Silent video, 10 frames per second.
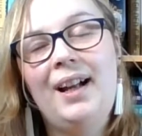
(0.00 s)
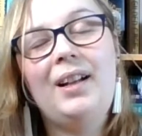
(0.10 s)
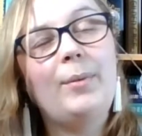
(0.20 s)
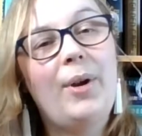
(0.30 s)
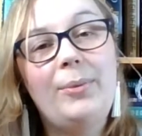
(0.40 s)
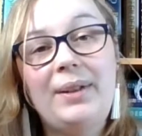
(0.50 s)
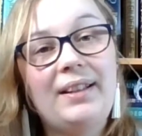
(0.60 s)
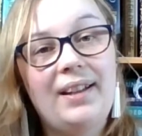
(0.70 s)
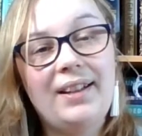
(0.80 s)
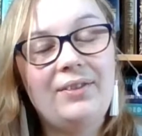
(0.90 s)
And I'm hoping
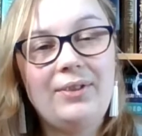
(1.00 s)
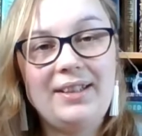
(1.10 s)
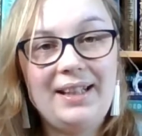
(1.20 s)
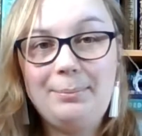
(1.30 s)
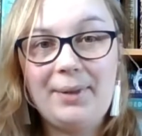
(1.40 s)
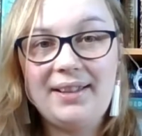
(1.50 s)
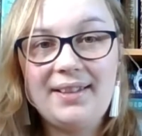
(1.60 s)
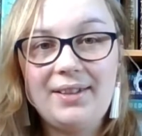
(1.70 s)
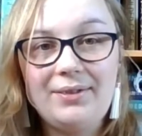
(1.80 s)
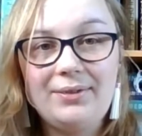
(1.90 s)
that I can redeem
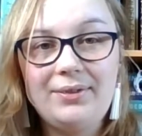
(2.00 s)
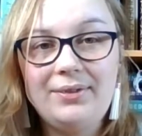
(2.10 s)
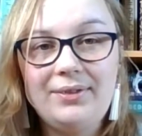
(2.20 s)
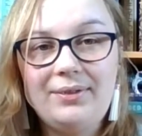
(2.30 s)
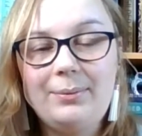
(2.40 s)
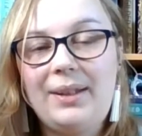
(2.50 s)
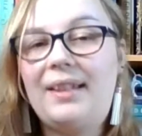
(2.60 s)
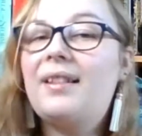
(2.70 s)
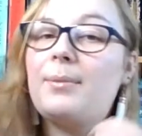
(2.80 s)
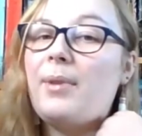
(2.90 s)
myself with
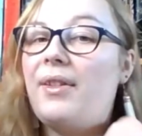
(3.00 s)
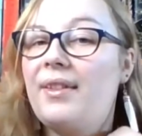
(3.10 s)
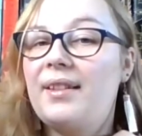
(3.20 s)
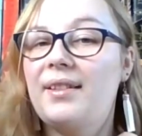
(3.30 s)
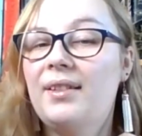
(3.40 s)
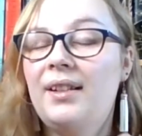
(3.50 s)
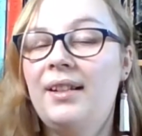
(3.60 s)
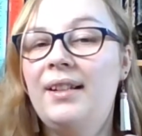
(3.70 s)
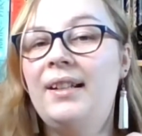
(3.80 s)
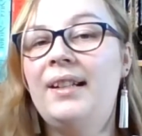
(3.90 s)
this month's.
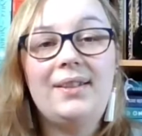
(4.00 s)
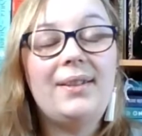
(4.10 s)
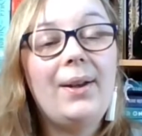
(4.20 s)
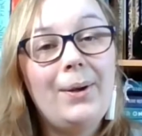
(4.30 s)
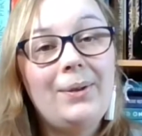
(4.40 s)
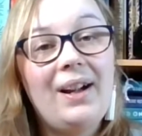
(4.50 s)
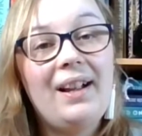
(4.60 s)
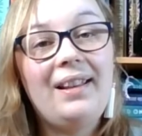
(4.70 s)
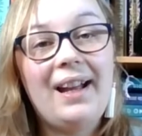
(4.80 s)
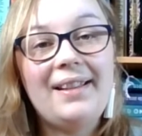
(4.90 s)
So
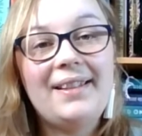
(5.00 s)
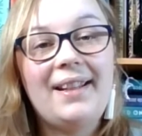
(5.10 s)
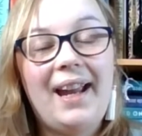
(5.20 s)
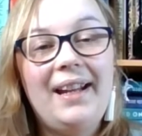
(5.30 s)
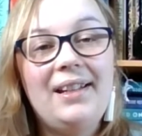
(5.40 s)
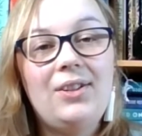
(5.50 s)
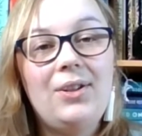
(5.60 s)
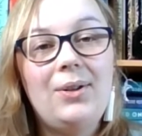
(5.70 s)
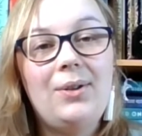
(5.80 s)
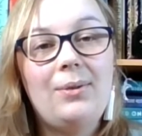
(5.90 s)
let's get
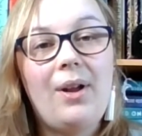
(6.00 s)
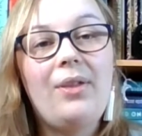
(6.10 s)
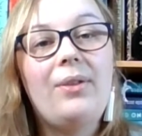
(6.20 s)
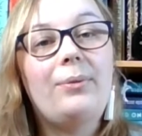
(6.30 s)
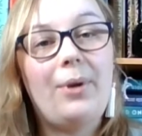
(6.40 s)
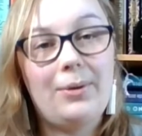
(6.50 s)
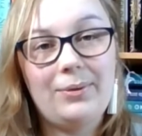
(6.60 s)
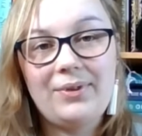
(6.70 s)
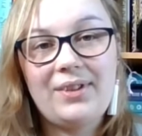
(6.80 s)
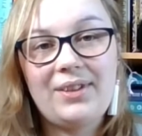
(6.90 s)
into the
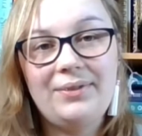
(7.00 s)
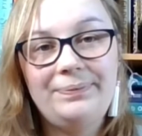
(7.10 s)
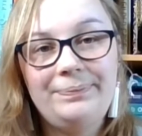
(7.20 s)
rolls.